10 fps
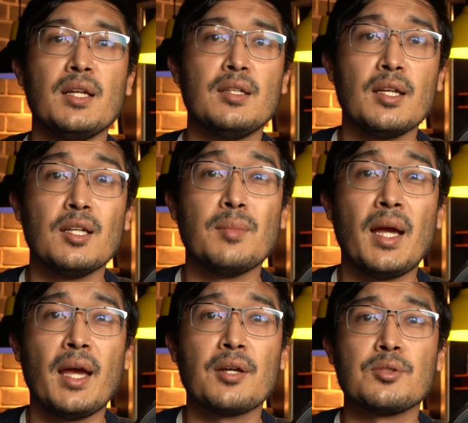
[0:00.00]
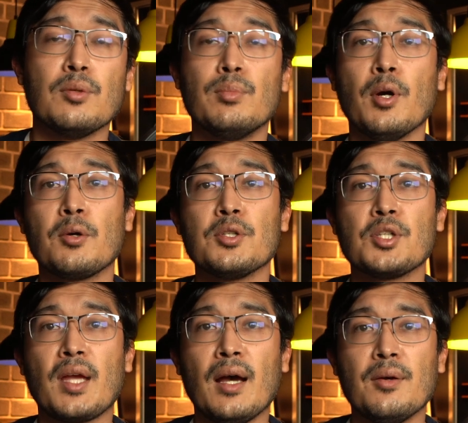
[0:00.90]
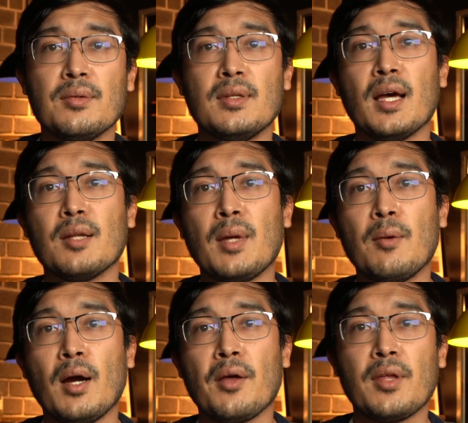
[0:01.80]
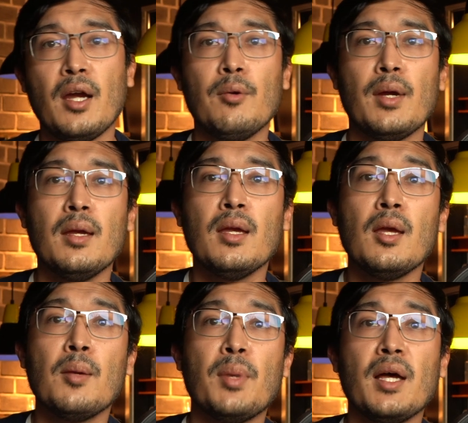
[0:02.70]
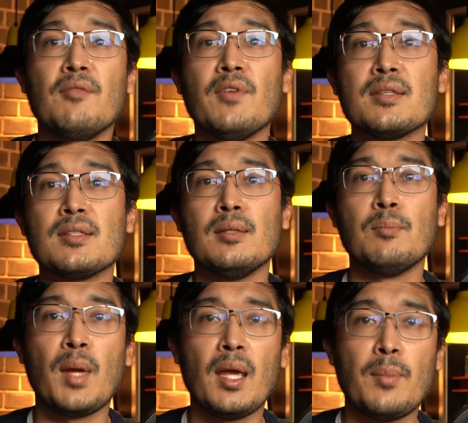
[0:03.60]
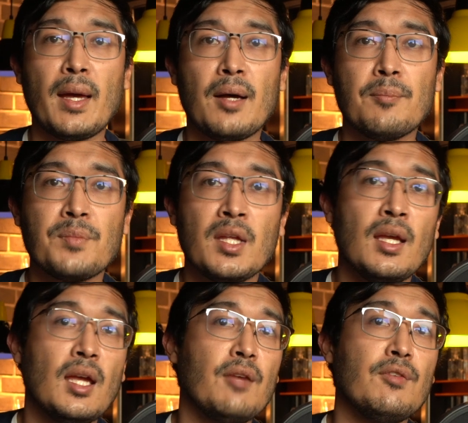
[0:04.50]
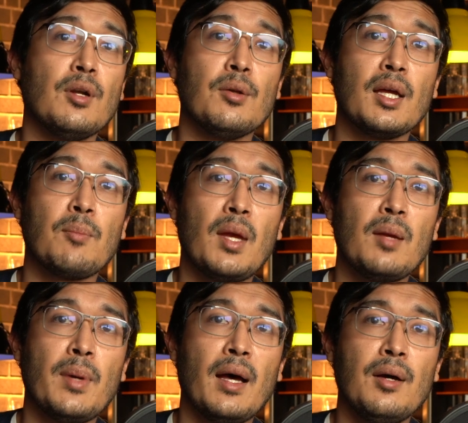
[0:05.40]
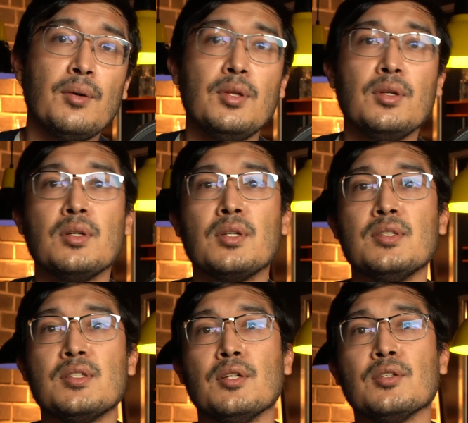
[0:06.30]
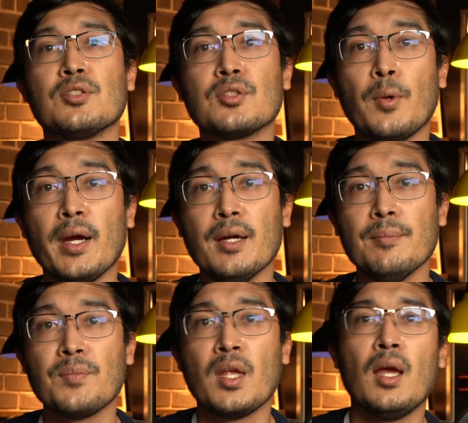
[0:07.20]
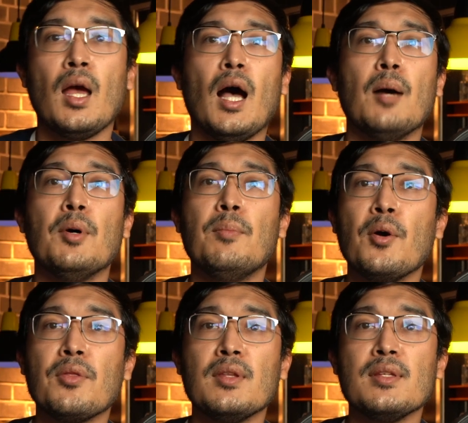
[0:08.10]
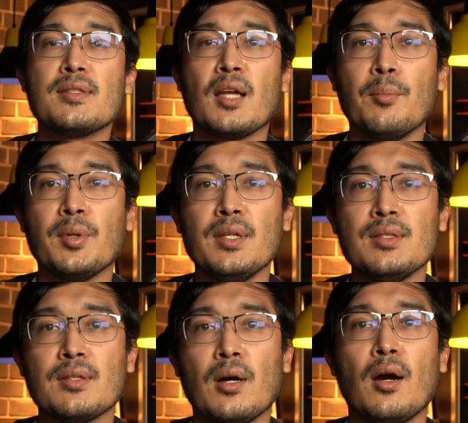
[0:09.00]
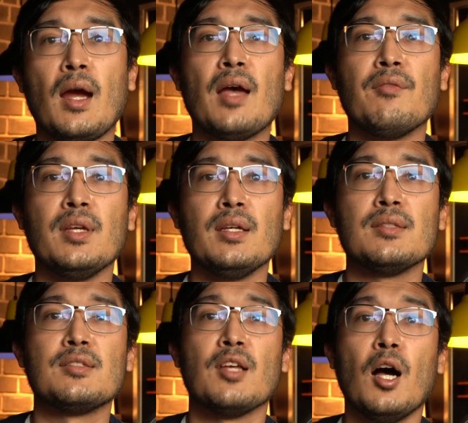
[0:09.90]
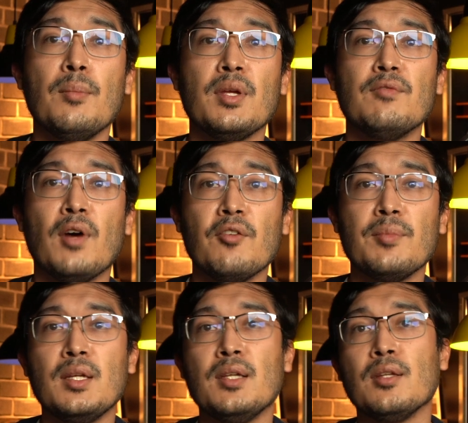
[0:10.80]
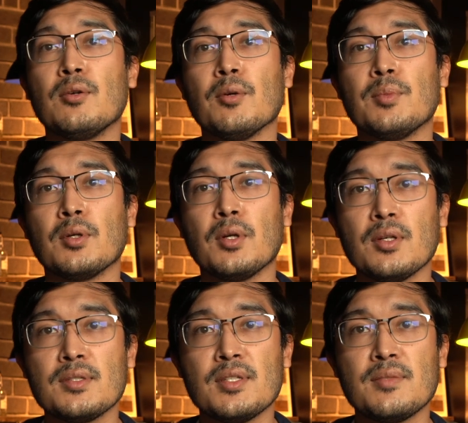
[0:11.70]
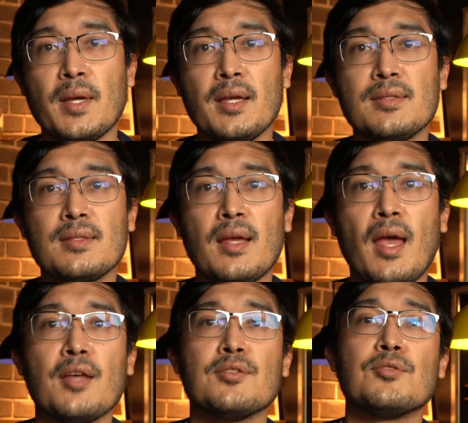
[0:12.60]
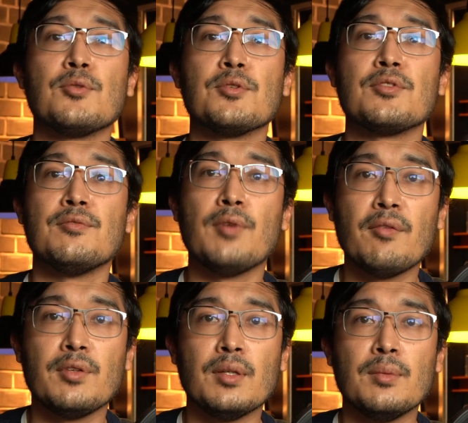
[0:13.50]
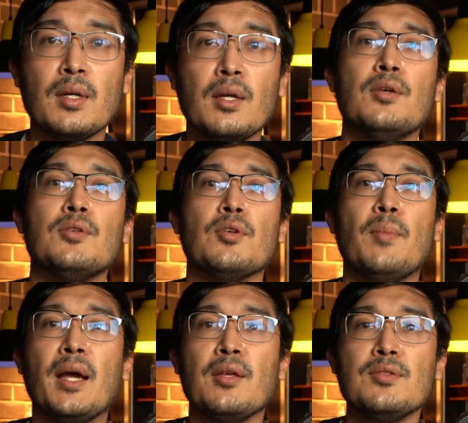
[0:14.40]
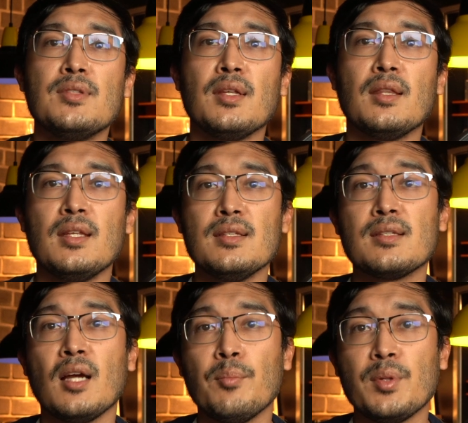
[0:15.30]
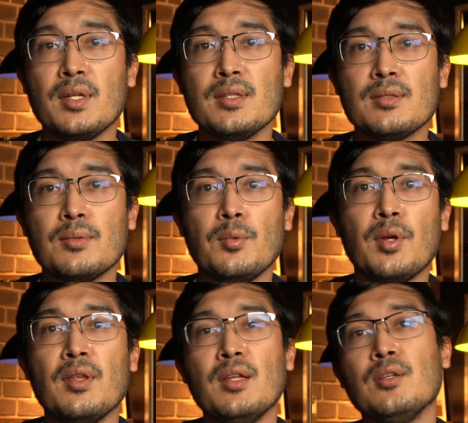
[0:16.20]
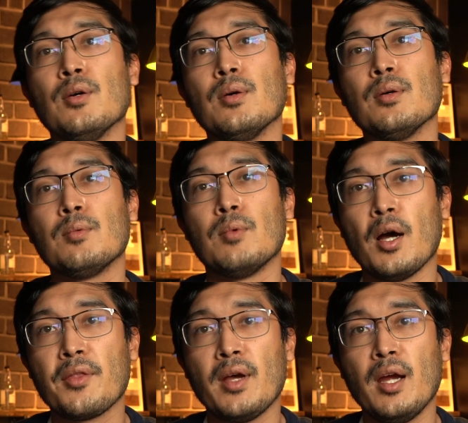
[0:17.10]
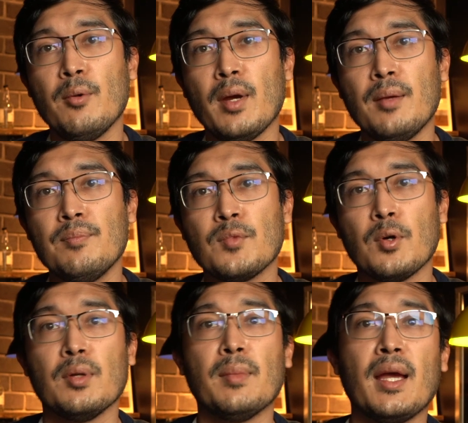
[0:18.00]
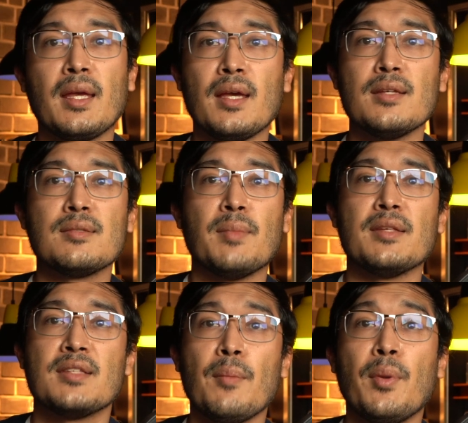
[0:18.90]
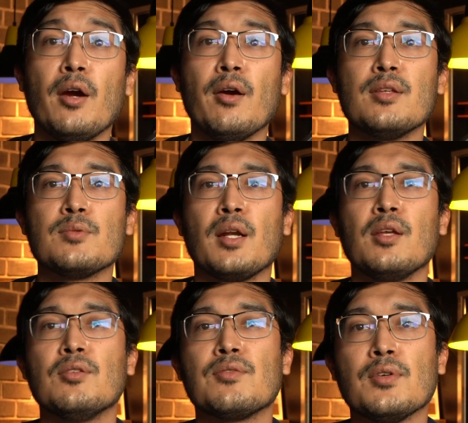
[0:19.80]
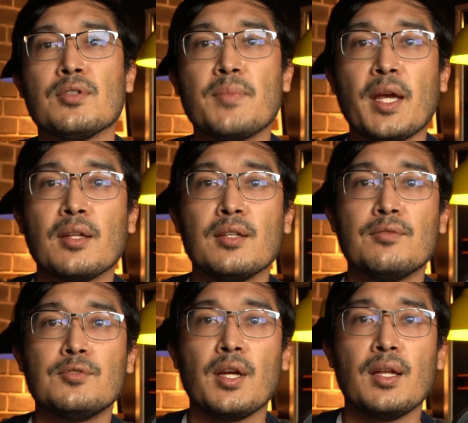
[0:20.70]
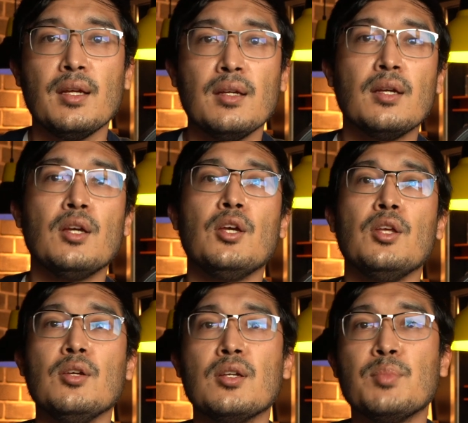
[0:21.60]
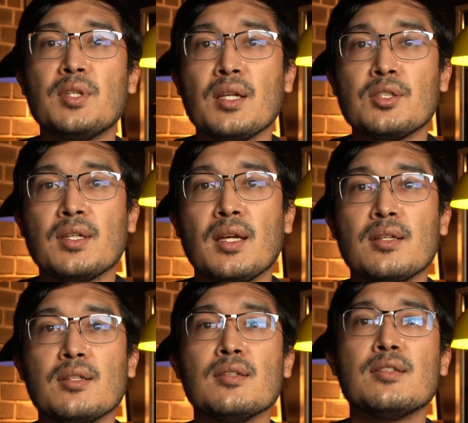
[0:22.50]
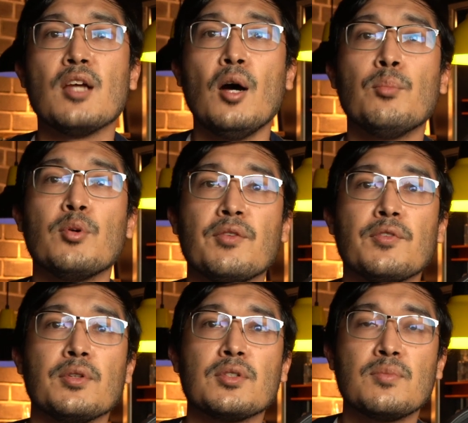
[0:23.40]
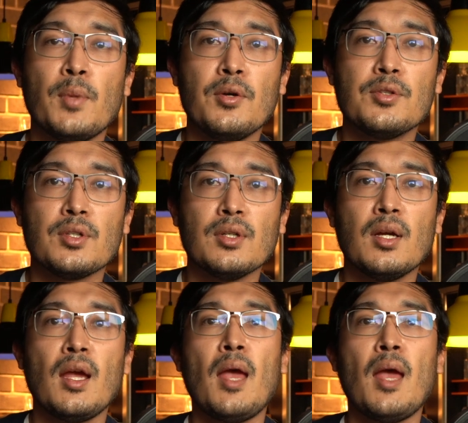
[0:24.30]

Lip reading: I'd done it in my actual brokerage account, not in my Roth IRA, but I invested in PayPal. If you don't like PayPal, you could consider Square, but both of these companies are having some involvement in the cryptocurrency space as a source of revenue. So by using these companies within your Roth IRA, or in my case, my SEP IRA is what I use for speculative trading, you can potentially get some peripheral exposure,